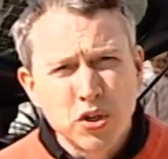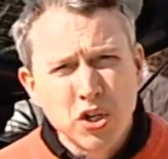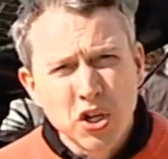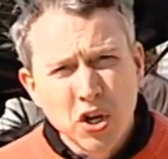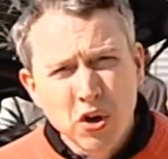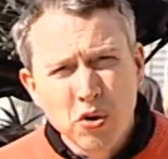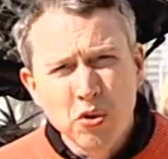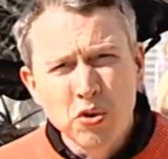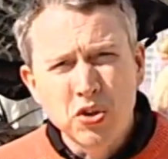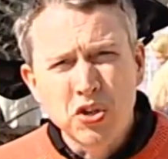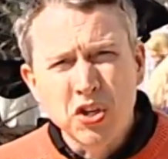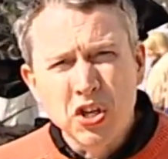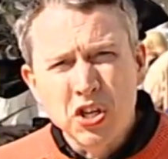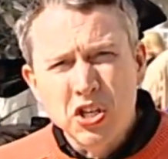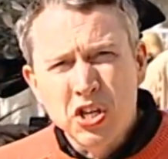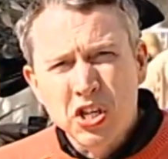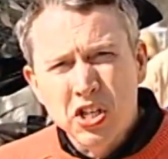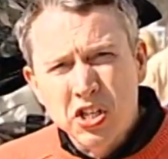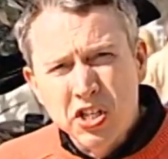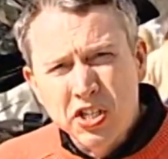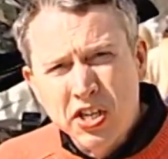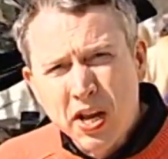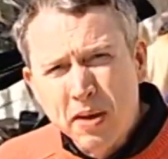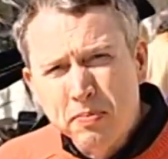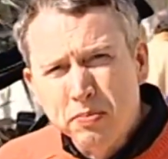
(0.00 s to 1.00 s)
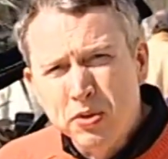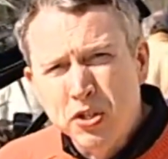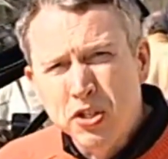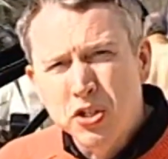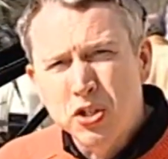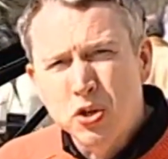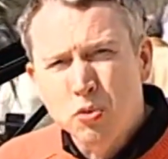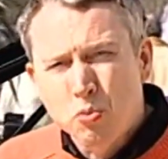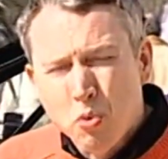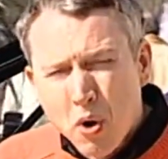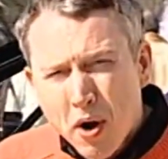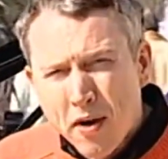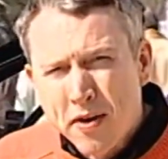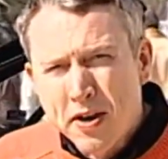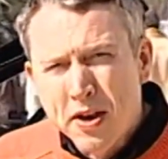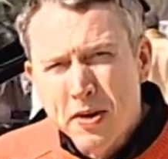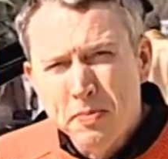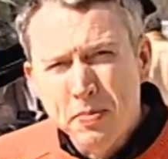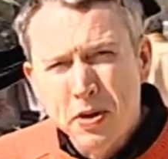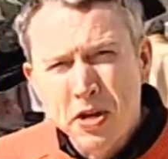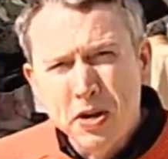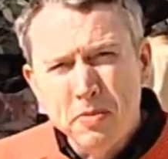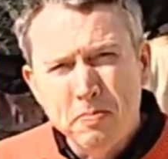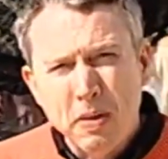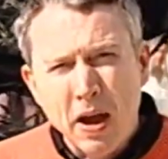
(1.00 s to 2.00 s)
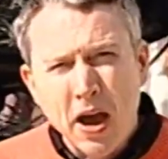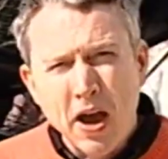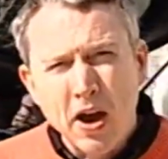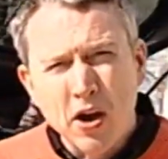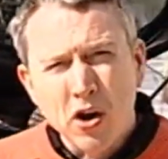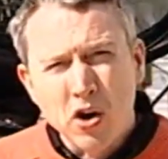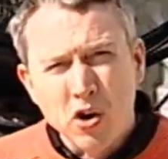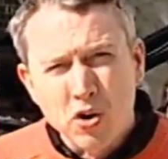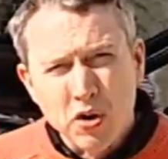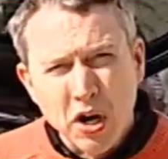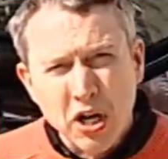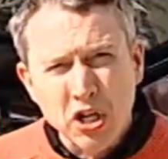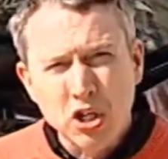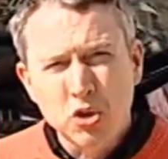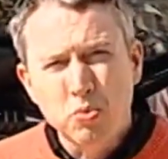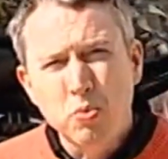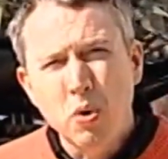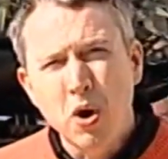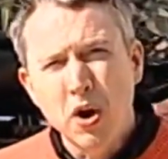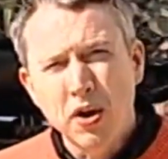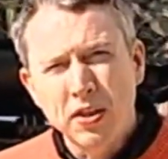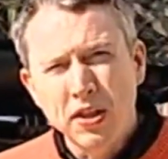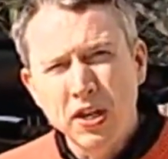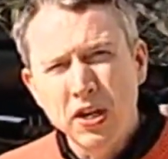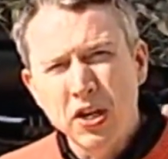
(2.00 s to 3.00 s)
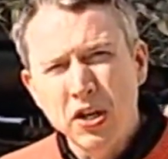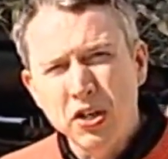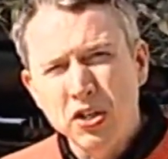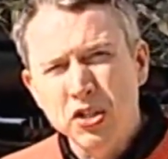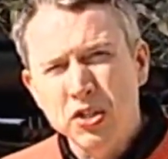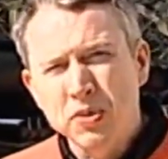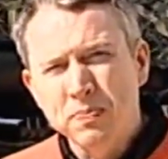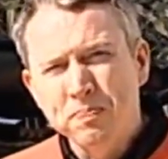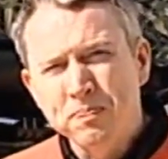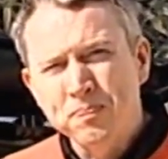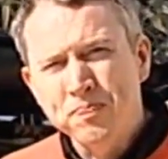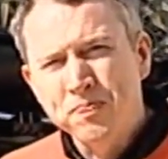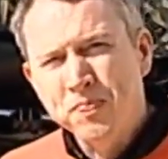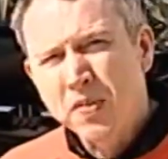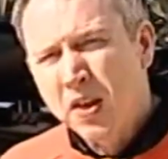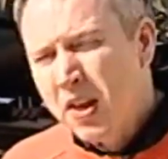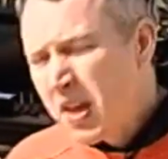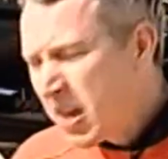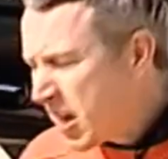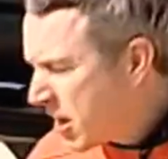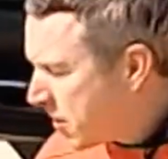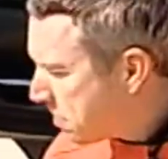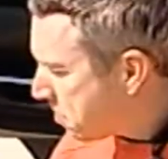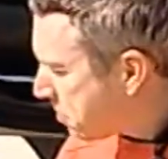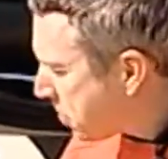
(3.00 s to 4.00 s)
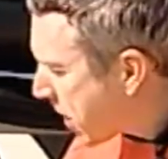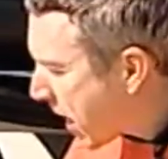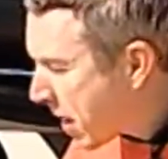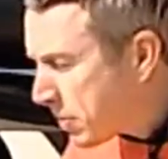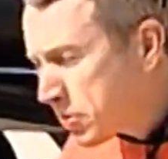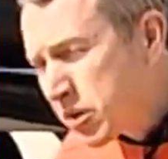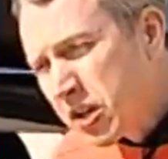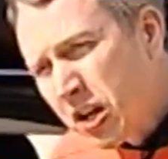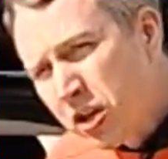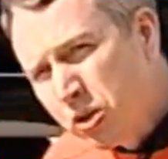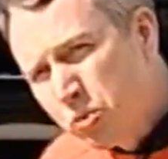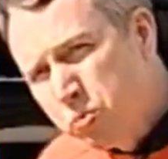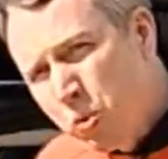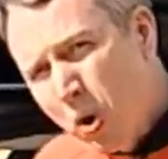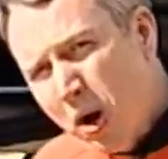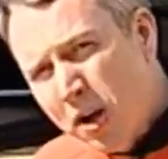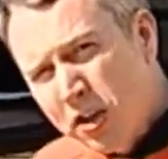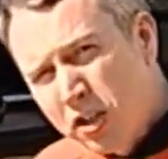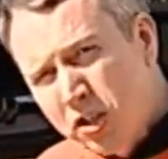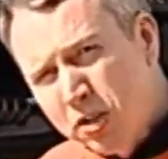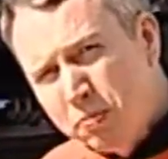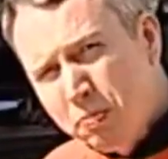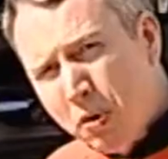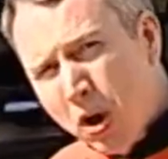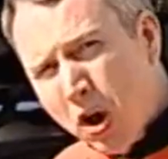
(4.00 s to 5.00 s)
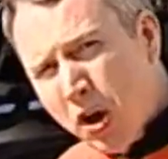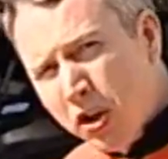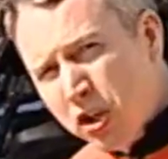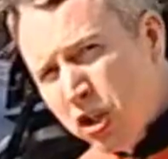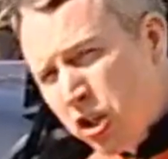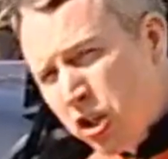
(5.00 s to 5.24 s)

users, it's tempting to worry a bit about crashworthiness. Perhaps that's why Smart